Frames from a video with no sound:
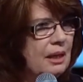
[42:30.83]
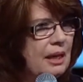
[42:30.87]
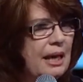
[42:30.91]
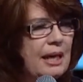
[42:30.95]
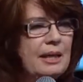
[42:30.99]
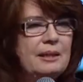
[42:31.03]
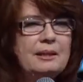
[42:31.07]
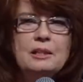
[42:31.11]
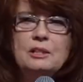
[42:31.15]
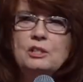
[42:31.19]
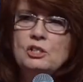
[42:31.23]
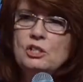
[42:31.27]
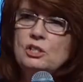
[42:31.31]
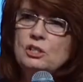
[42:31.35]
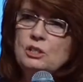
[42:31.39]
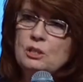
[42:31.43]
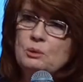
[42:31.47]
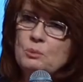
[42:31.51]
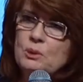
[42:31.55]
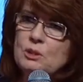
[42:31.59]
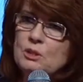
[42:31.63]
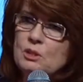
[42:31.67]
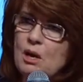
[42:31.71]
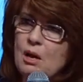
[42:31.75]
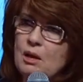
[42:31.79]
and then she
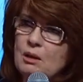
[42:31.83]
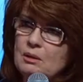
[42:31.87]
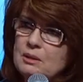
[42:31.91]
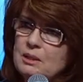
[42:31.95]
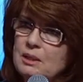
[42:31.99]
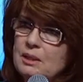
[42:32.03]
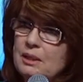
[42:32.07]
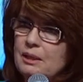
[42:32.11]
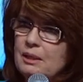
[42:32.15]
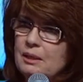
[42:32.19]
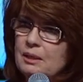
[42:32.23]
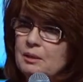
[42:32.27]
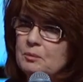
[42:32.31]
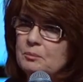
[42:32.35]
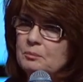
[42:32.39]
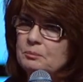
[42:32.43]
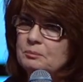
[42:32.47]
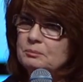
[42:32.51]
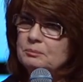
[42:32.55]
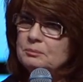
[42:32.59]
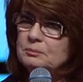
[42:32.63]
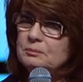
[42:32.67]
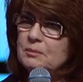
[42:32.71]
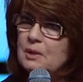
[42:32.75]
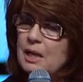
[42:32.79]
would talk to him,
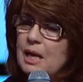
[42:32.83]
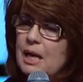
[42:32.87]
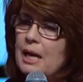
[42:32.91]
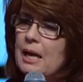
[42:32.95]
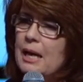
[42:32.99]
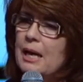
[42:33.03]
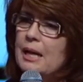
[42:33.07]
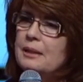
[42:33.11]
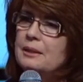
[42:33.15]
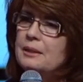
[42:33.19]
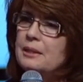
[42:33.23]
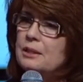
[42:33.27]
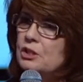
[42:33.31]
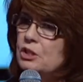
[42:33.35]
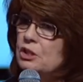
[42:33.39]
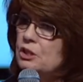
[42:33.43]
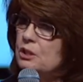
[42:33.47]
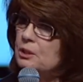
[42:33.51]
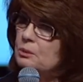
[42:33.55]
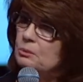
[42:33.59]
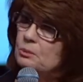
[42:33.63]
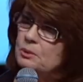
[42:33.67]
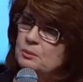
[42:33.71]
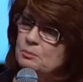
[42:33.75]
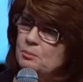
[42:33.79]
and then
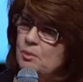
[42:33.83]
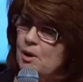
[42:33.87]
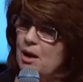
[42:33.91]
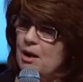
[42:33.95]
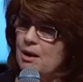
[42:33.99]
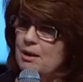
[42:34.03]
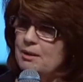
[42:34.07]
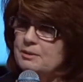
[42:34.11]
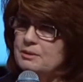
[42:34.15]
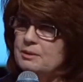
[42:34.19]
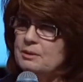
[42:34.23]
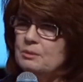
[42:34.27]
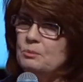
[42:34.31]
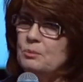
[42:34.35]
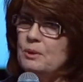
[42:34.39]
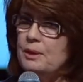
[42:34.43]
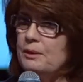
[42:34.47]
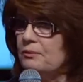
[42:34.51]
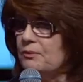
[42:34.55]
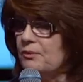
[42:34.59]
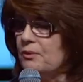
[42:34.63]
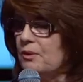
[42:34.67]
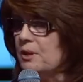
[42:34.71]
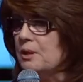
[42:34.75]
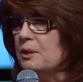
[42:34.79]
she would pause and
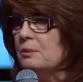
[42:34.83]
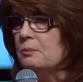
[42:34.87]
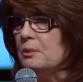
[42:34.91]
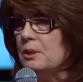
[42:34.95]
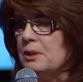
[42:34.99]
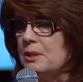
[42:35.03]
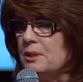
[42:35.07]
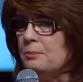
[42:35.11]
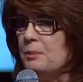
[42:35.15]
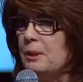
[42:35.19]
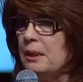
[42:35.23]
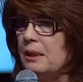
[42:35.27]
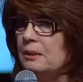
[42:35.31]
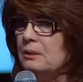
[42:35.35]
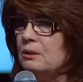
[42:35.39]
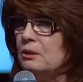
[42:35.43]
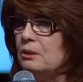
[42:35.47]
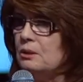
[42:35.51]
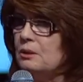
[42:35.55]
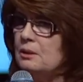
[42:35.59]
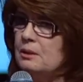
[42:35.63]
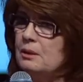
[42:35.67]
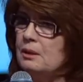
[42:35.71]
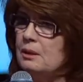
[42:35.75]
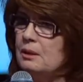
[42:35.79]
wait for him to speak to
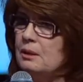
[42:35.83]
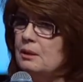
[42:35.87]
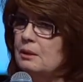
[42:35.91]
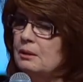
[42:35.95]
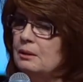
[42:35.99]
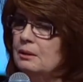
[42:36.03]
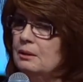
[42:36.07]
her.